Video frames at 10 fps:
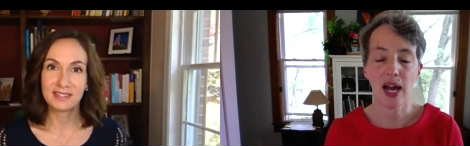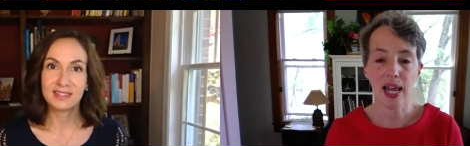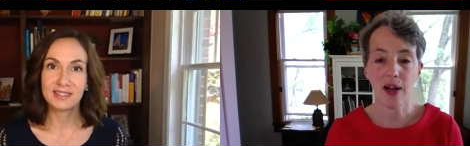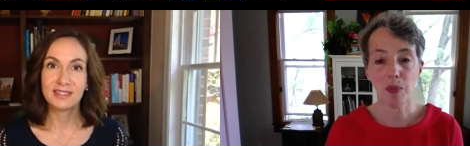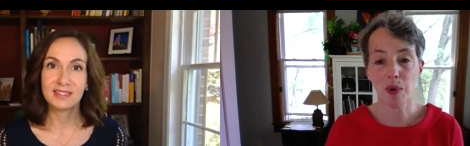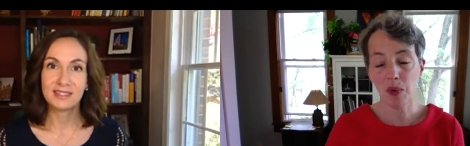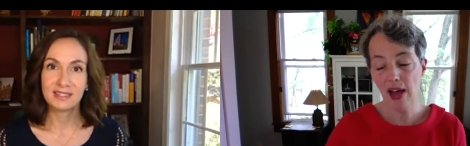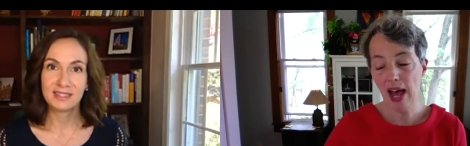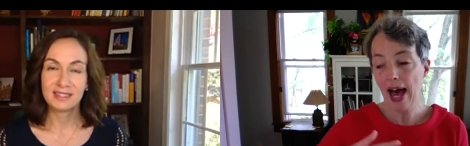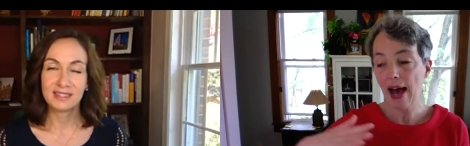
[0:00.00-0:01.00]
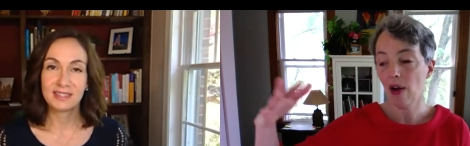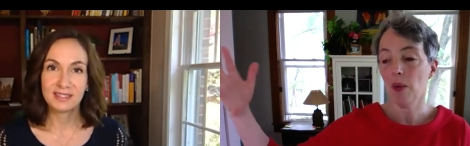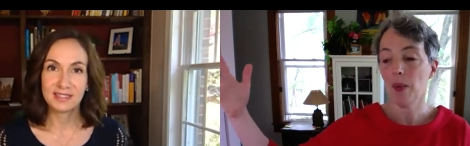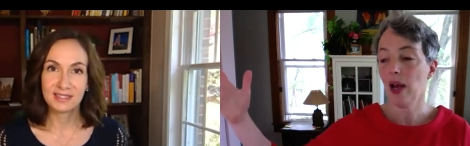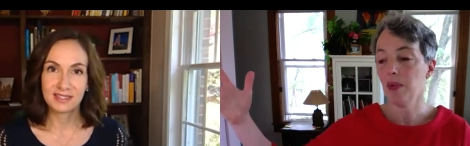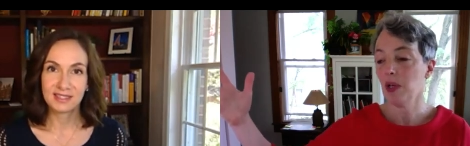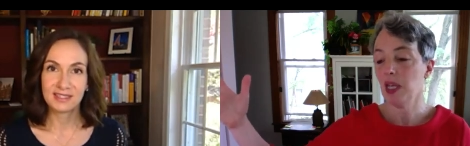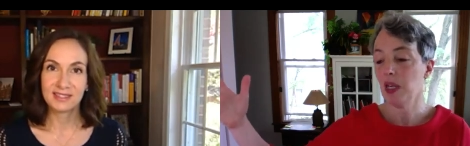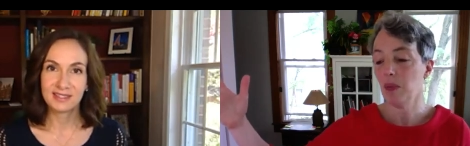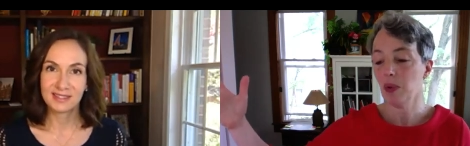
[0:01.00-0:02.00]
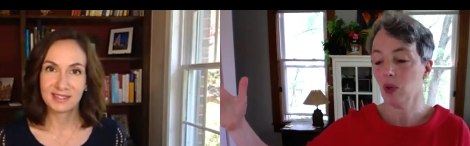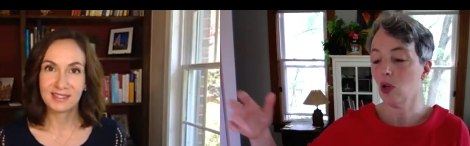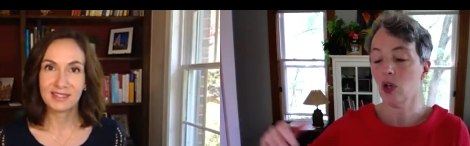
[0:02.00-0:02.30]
Speaker 1: that counts. But we've had all the way up to people who